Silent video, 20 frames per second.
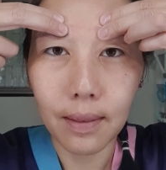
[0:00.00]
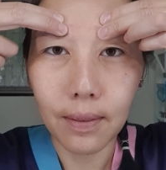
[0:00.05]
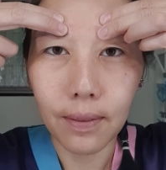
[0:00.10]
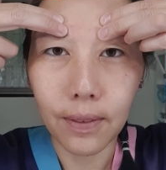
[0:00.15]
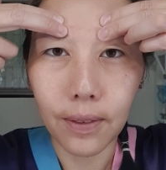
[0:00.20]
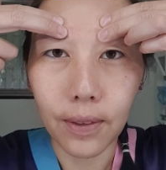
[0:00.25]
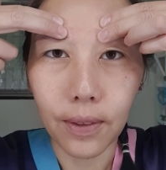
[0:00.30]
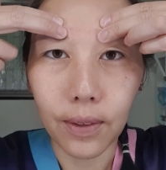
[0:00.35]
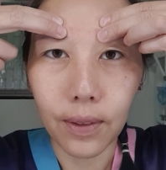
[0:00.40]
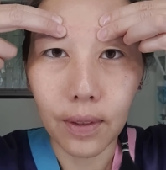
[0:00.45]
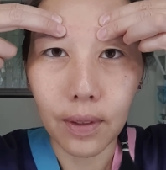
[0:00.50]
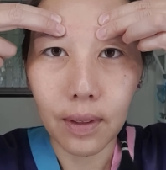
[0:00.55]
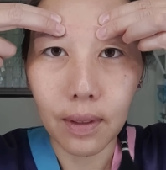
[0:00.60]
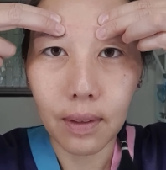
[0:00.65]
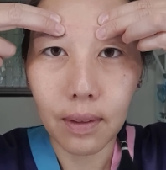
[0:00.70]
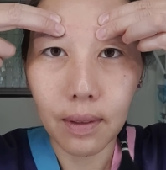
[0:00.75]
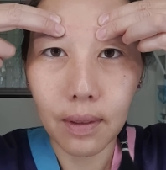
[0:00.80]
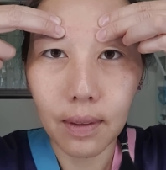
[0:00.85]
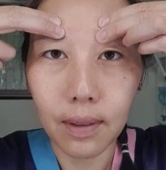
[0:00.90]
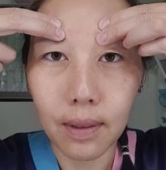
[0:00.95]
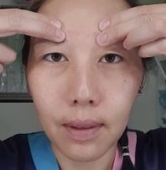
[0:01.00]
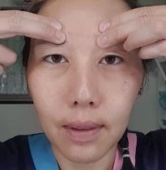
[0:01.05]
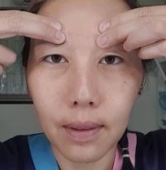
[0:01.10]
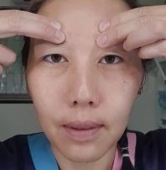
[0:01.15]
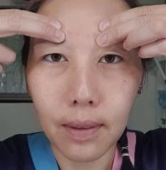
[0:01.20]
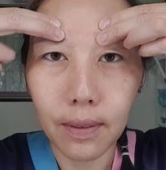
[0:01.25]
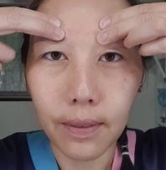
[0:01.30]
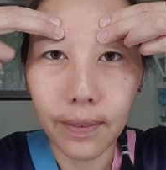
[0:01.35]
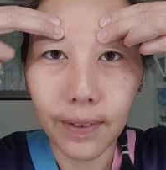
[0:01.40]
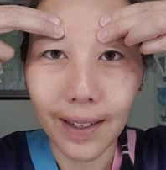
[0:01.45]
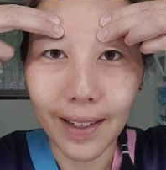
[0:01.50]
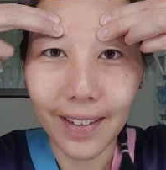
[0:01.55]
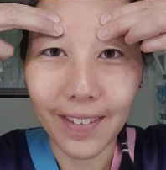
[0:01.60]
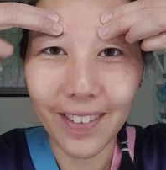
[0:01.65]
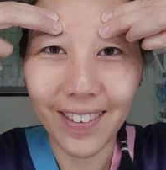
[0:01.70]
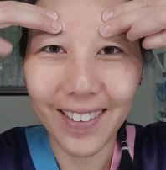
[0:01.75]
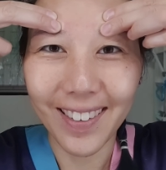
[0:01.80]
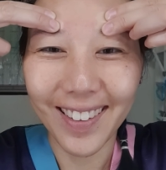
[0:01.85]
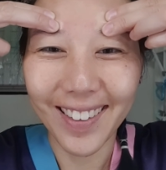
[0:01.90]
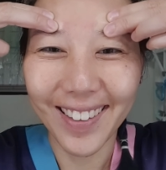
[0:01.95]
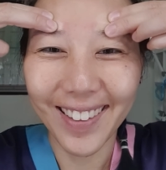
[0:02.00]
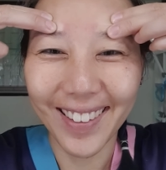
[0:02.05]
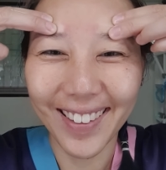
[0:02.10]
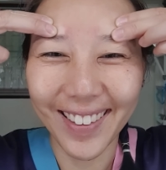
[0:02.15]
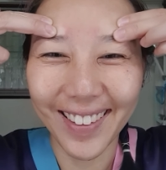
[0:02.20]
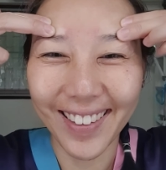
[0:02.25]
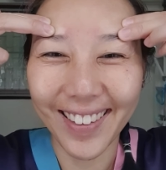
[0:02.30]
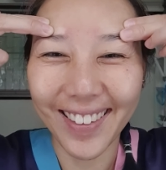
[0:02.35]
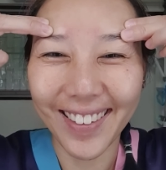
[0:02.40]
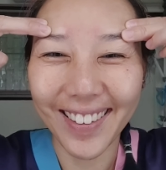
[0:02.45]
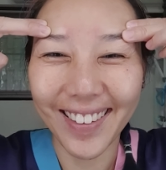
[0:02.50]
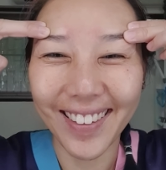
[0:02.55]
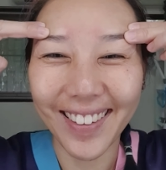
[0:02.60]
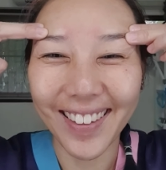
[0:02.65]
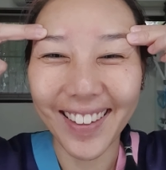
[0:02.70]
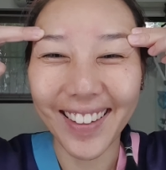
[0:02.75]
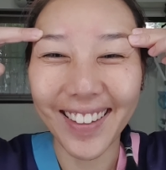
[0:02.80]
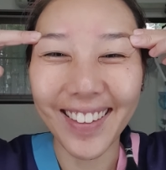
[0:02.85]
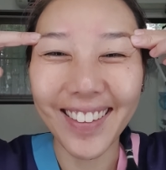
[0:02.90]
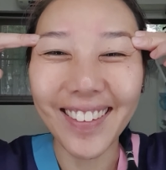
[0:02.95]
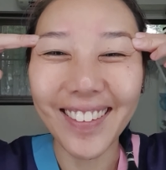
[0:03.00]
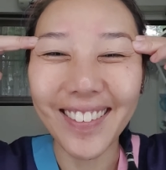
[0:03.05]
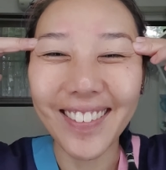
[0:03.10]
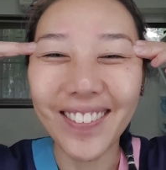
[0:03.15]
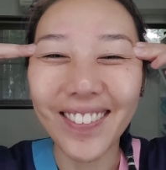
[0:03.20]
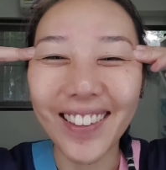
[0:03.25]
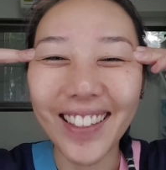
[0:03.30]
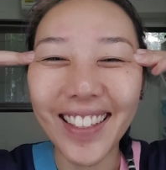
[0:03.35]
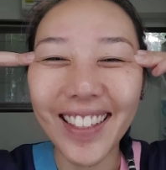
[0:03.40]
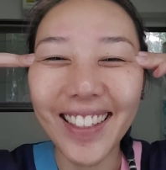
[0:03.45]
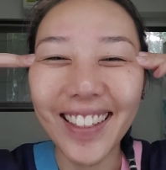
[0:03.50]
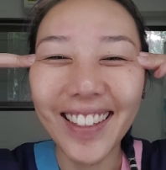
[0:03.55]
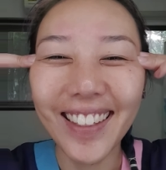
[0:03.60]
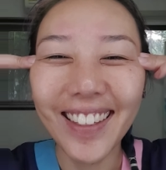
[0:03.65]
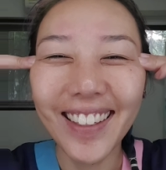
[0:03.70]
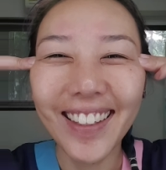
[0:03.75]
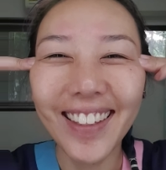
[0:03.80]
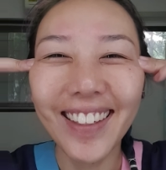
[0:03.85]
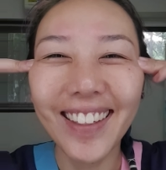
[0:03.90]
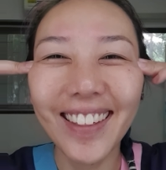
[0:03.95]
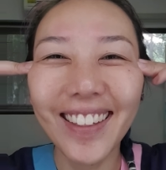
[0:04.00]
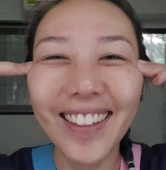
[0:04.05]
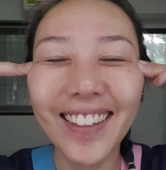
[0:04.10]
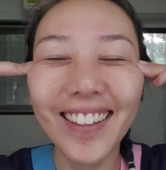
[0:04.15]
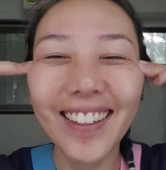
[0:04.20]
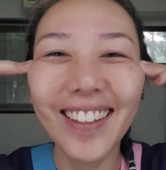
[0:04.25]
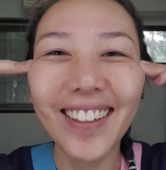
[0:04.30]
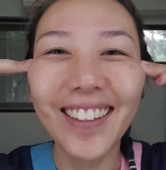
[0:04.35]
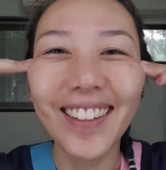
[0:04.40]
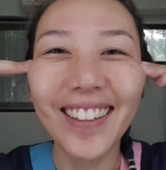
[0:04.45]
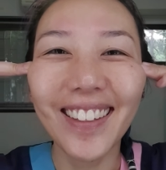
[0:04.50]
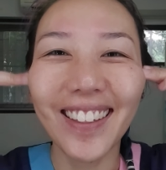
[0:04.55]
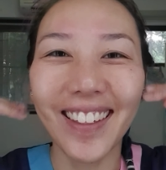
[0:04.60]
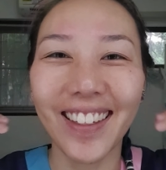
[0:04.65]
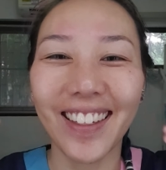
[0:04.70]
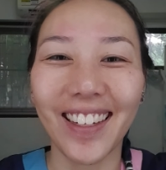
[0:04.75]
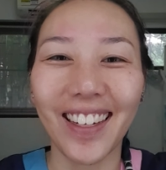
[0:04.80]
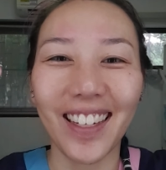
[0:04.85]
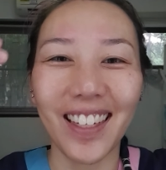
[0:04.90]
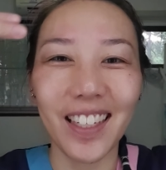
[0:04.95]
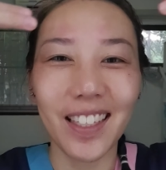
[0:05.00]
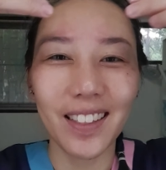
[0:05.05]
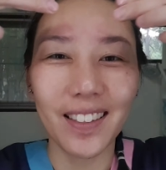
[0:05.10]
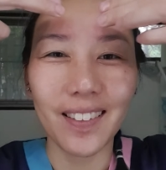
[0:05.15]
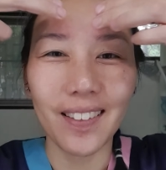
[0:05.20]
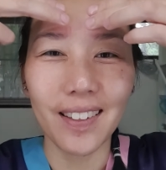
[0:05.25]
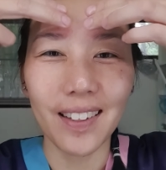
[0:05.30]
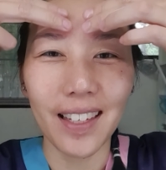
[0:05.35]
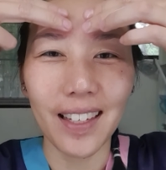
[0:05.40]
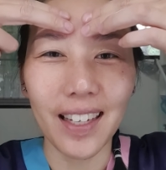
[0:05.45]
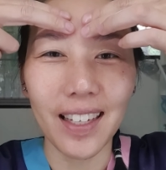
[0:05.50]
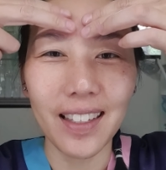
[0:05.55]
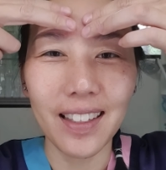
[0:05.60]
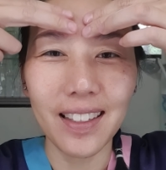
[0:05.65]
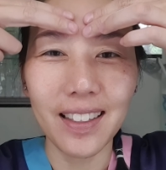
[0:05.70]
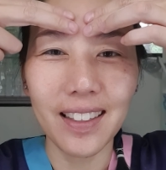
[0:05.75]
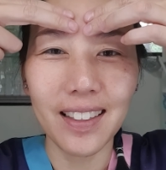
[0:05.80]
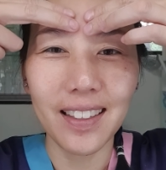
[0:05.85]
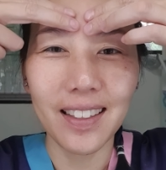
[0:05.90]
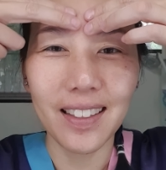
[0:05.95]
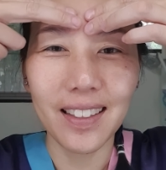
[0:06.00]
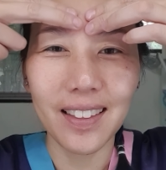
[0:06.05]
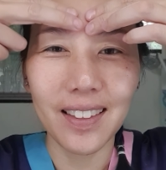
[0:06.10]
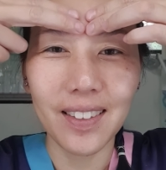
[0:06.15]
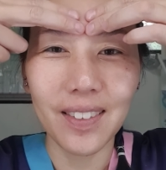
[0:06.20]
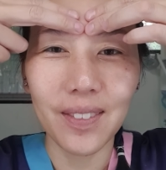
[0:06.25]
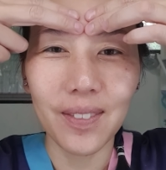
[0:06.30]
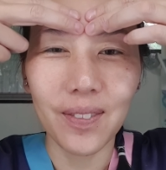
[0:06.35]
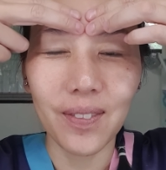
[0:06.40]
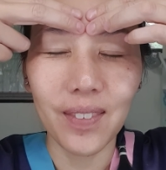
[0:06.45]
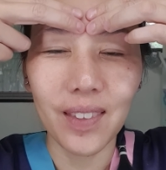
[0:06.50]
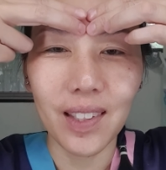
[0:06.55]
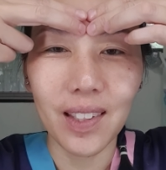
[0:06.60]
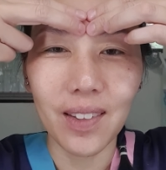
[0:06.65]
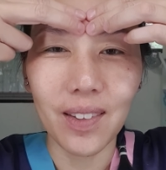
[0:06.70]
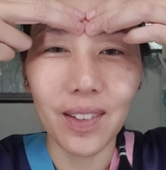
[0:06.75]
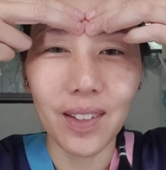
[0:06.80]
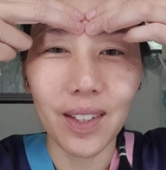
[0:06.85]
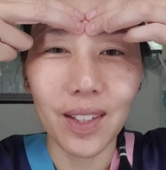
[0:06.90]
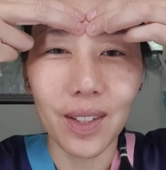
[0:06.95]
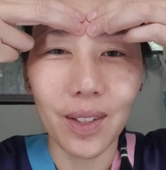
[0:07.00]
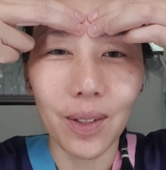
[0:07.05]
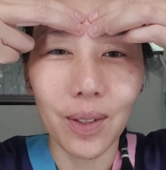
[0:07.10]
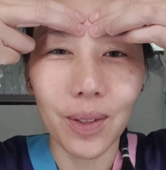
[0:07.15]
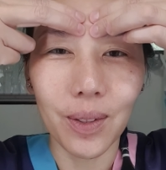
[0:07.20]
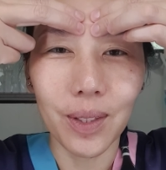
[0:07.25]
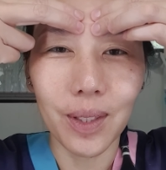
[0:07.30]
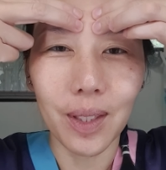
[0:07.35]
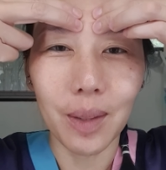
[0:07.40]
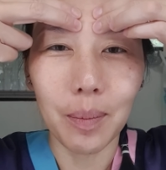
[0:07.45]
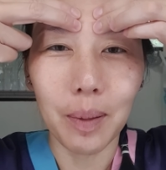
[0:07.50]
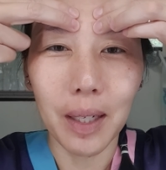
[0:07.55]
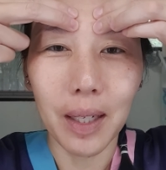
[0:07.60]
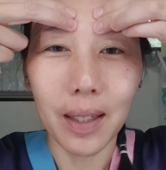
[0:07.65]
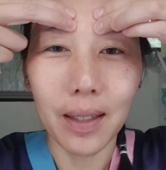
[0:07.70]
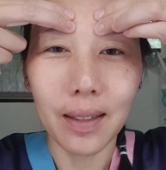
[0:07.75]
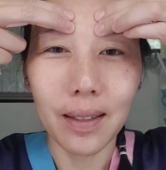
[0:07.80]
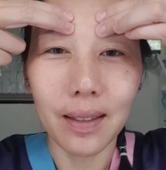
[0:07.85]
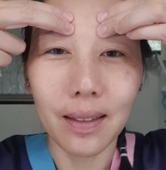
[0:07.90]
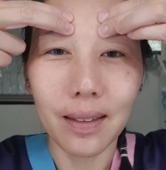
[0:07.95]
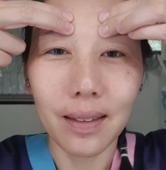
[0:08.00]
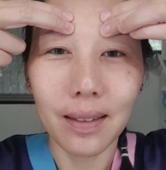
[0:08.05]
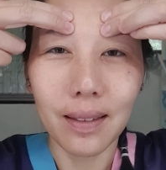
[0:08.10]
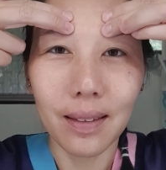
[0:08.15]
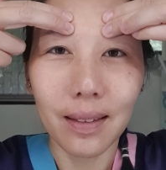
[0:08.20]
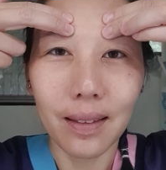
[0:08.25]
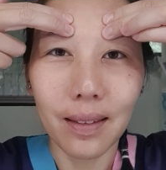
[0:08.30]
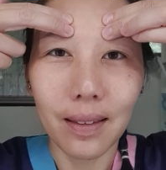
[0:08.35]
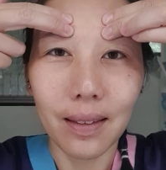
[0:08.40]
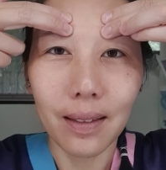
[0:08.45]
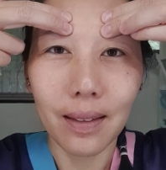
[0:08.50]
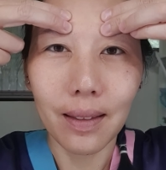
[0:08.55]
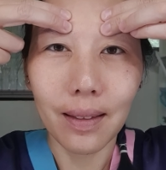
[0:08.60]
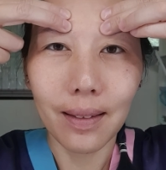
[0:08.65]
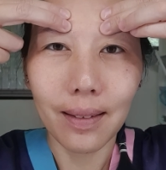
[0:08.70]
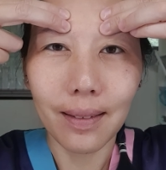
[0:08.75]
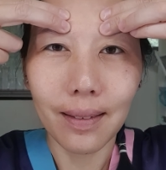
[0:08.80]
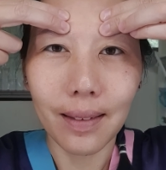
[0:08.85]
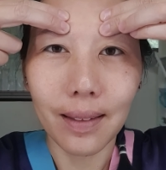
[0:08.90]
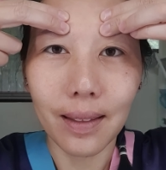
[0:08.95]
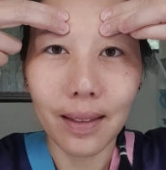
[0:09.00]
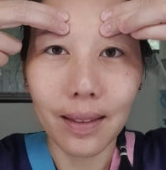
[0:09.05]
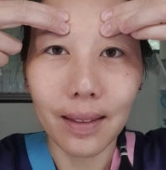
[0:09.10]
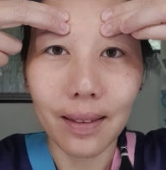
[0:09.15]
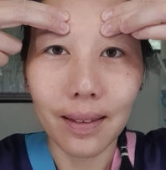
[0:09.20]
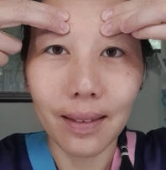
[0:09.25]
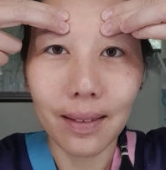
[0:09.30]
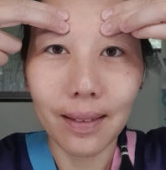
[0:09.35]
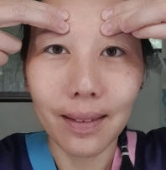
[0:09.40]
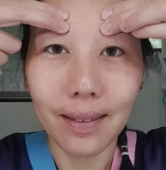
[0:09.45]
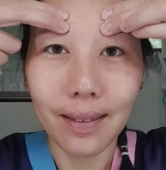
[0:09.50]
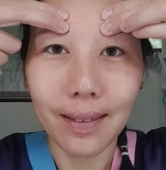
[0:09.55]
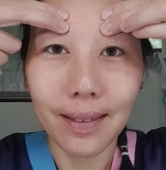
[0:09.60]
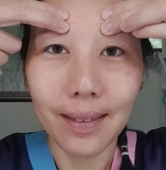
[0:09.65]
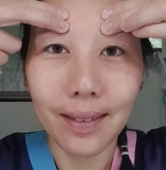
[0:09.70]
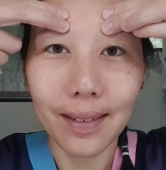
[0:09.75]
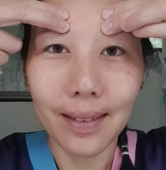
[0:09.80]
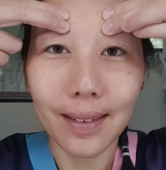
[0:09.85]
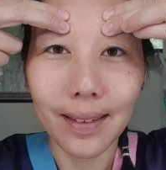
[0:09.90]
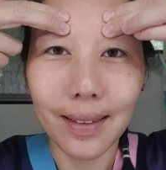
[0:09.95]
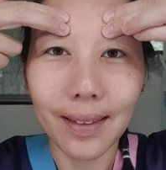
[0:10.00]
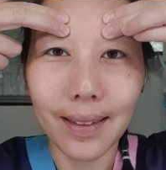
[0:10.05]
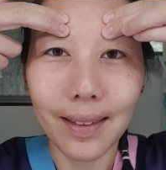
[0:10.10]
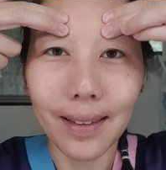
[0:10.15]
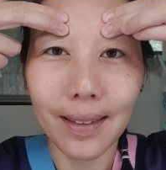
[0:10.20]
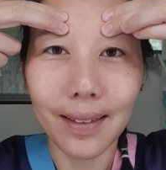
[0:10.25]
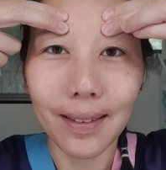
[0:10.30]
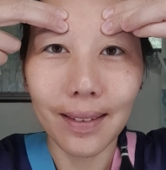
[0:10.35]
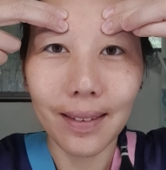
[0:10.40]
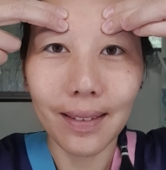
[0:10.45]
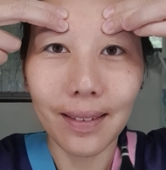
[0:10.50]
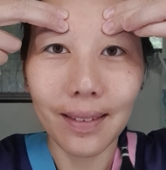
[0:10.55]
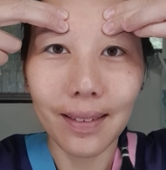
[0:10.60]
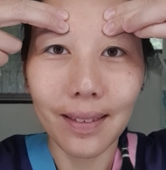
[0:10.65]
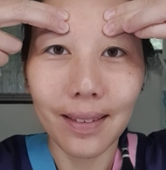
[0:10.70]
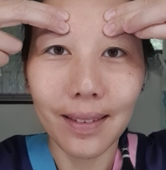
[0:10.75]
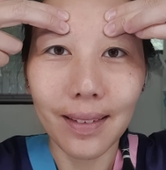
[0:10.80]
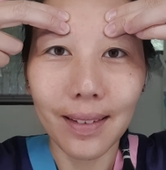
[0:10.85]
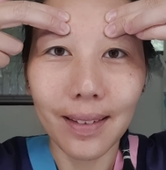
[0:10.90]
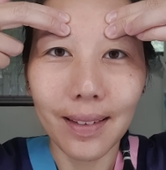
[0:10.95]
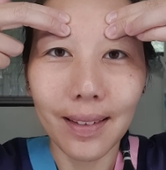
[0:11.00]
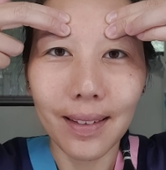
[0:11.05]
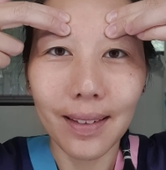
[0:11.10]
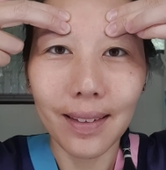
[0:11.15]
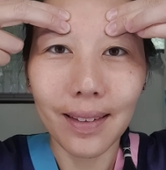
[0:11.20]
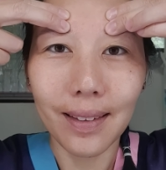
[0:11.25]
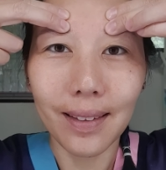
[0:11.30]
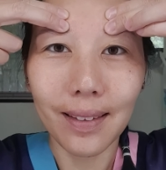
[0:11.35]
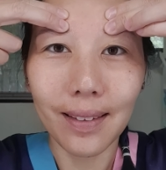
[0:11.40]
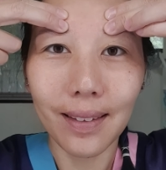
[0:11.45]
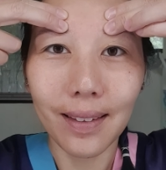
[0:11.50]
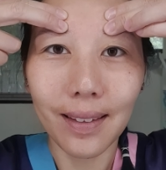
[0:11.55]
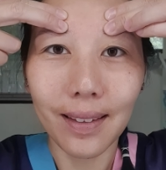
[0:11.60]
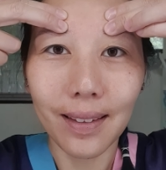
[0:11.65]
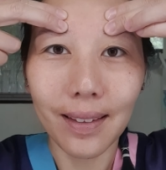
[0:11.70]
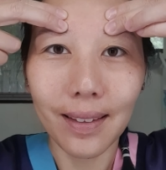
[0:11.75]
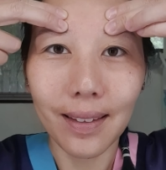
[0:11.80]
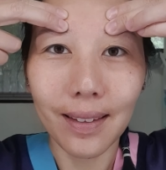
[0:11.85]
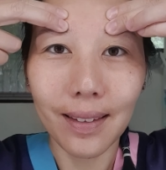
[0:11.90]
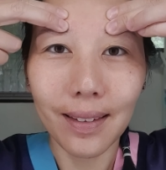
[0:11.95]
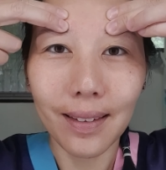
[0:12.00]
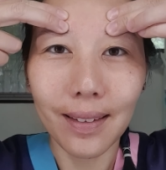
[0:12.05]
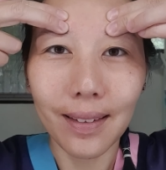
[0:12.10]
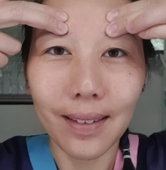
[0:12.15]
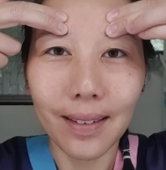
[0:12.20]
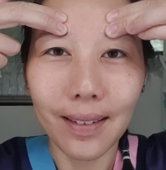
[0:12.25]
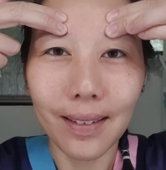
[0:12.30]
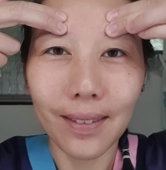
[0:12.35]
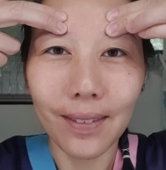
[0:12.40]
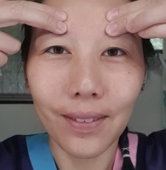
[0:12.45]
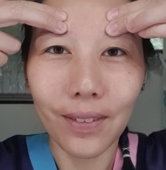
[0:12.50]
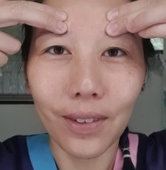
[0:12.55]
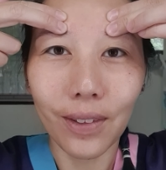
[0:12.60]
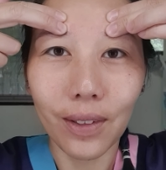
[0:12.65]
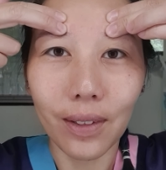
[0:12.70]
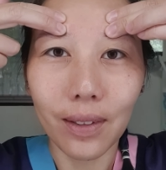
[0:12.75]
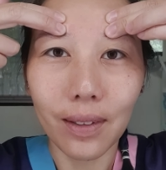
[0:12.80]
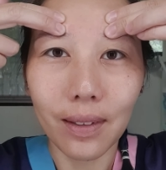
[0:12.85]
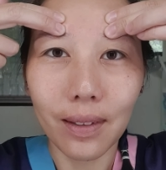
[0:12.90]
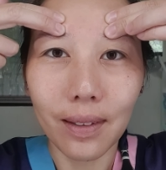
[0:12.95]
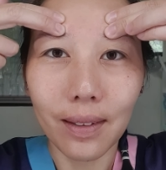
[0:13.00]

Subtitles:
4, 5. That kind of looks funny. Okay, so again, I'm gonna hold it apart. 1, 2, 3, 4,